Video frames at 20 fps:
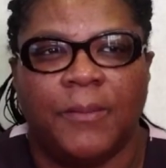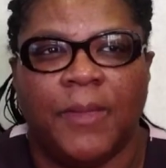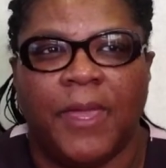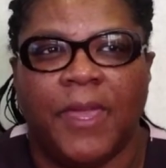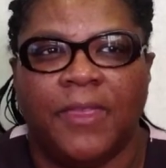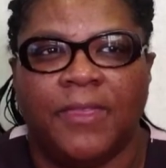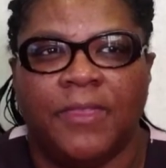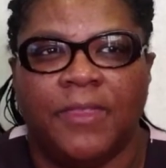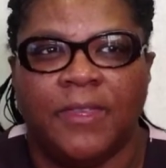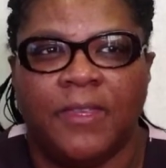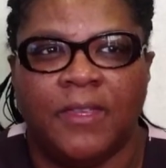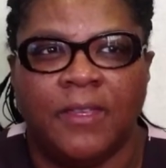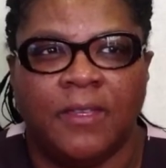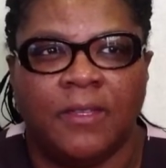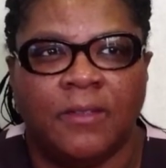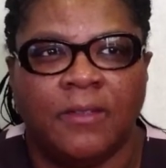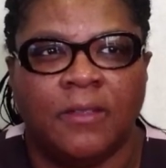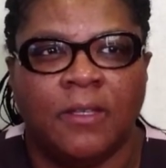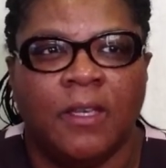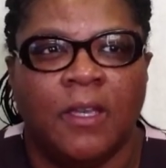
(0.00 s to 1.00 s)
And
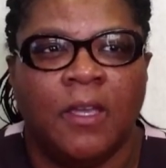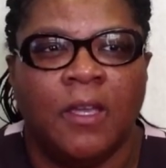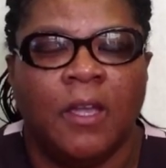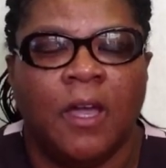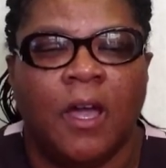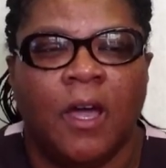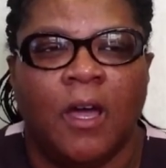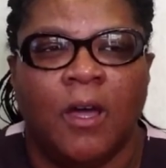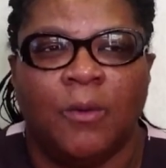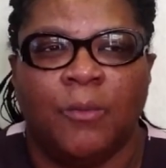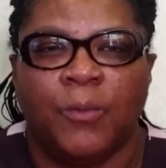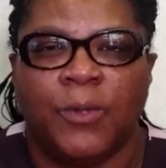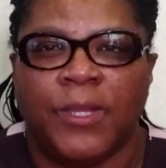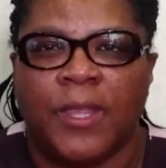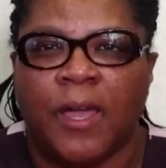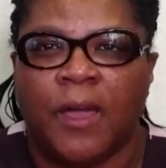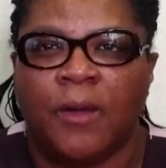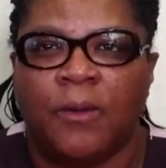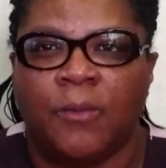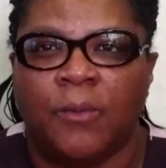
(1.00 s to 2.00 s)
then when
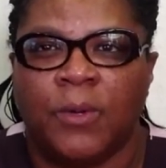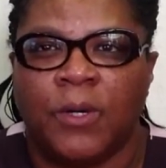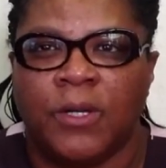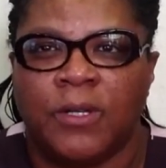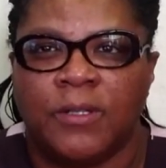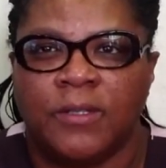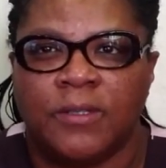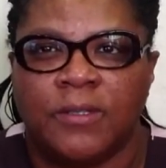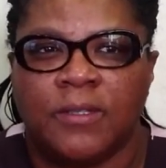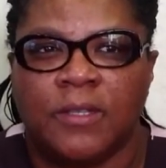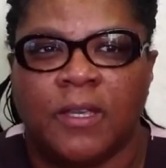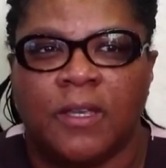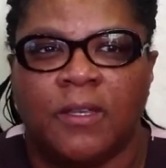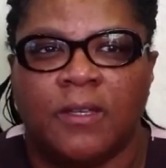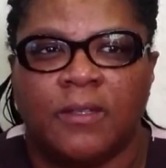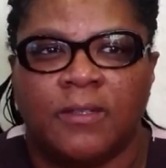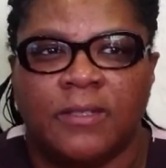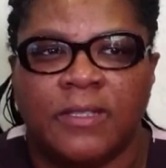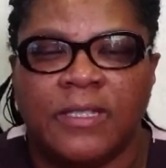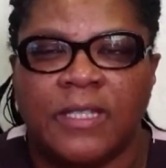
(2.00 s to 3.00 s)
I was
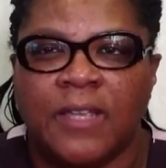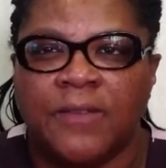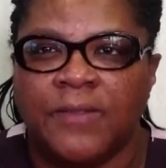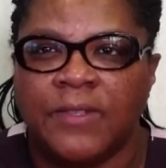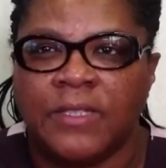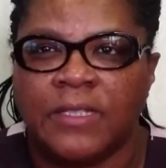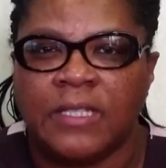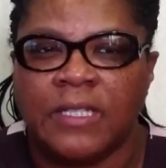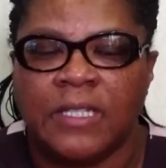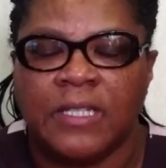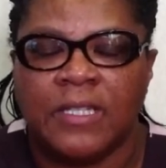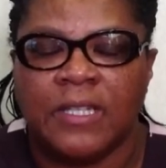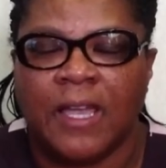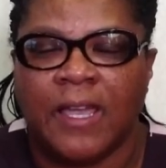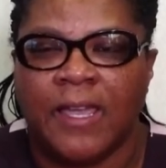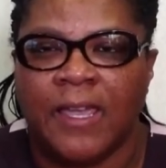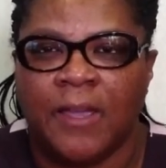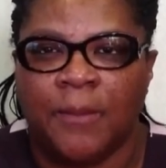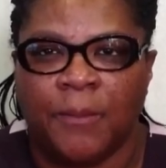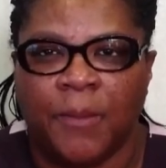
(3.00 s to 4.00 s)
17,
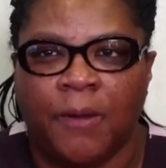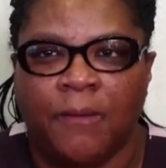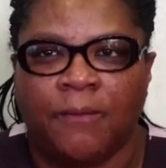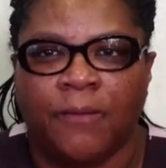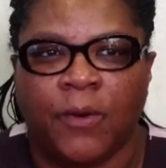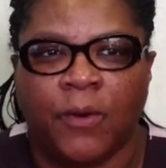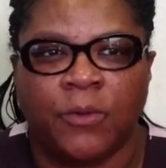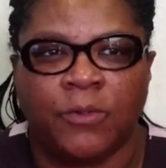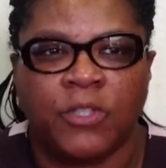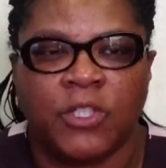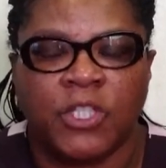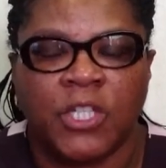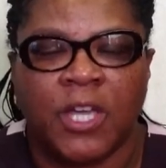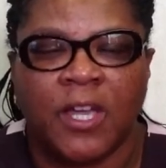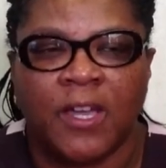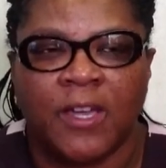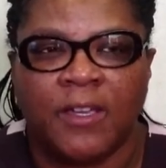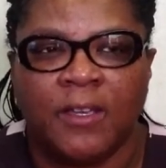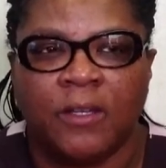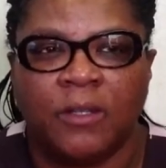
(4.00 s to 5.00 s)
I had my first
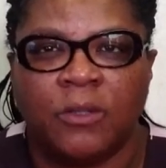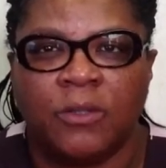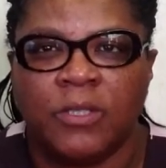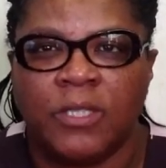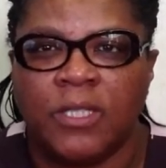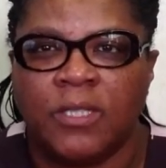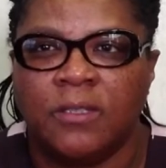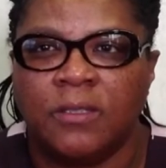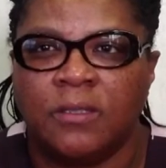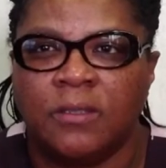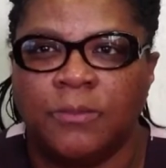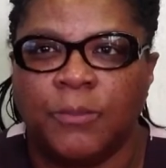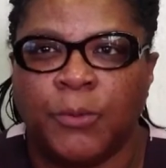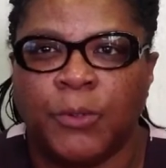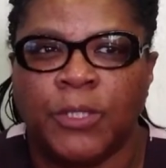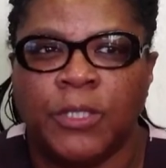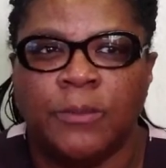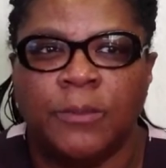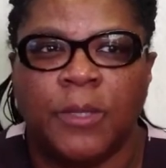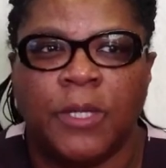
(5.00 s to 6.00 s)
child, and
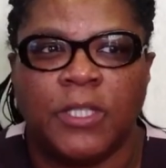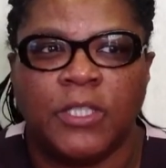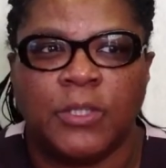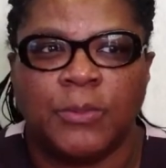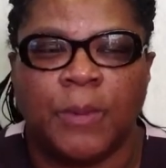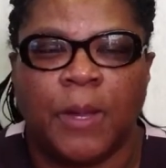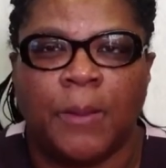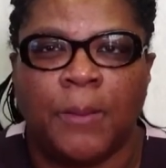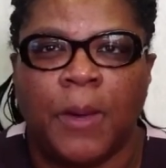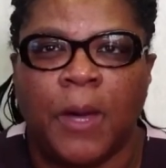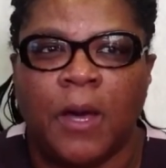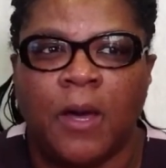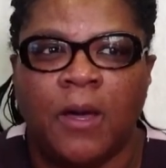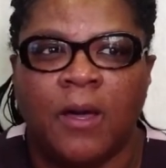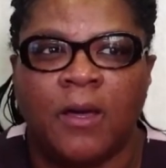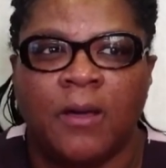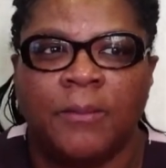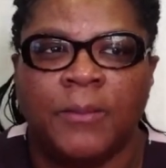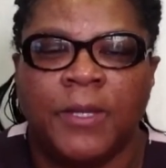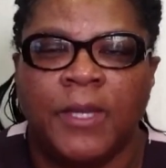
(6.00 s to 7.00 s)
pretty much my
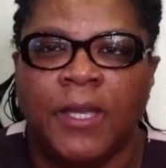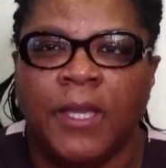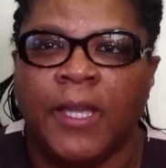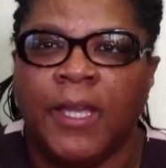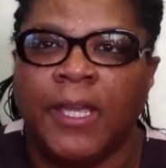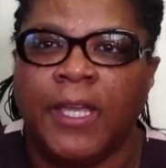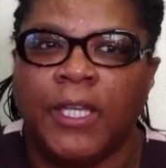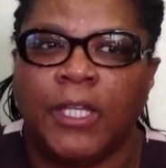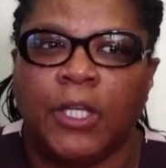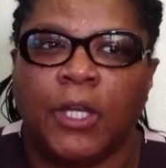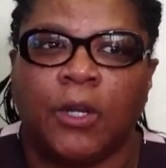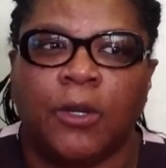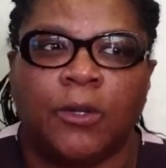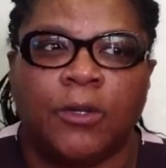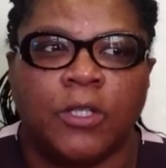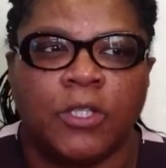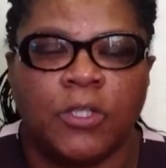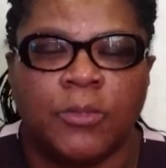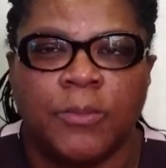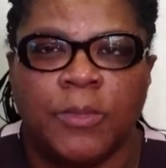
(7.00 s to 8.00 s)
mom
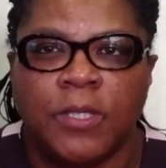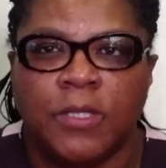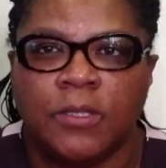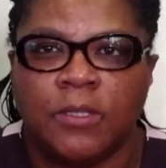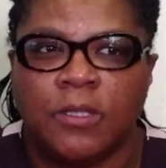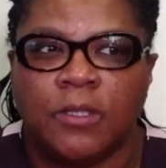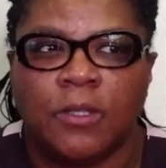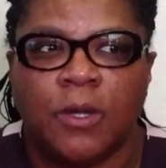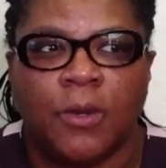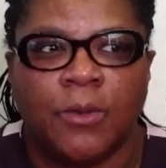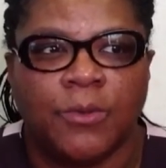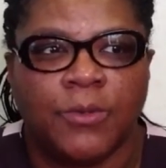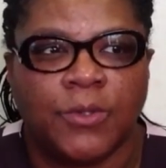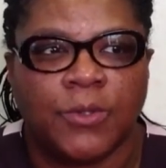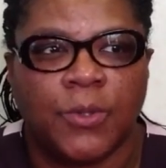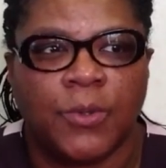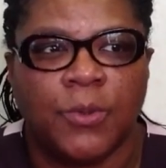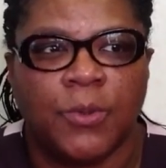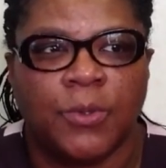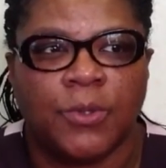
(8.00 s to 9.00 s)
encouraged me to go to
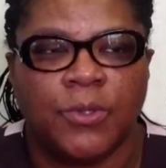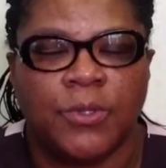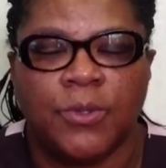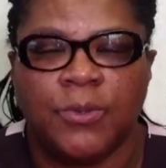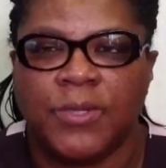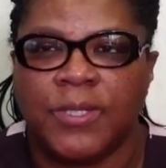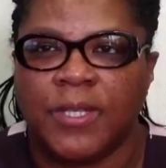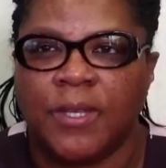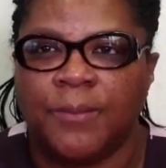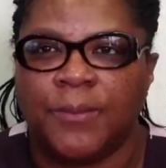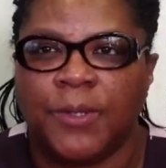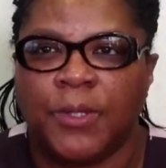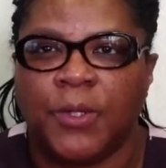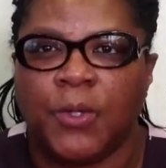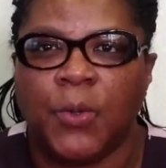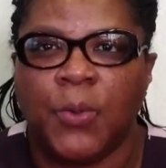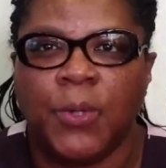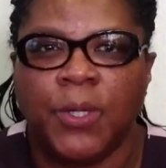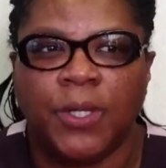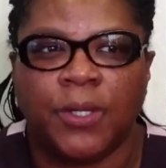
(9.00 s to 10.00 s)
school to do something
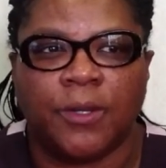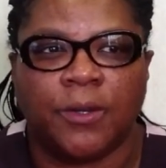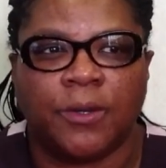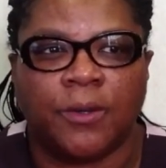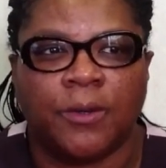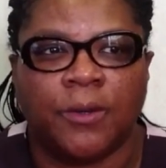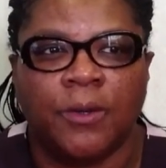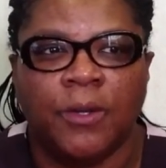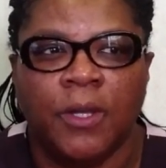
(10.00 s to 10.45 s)
quicker.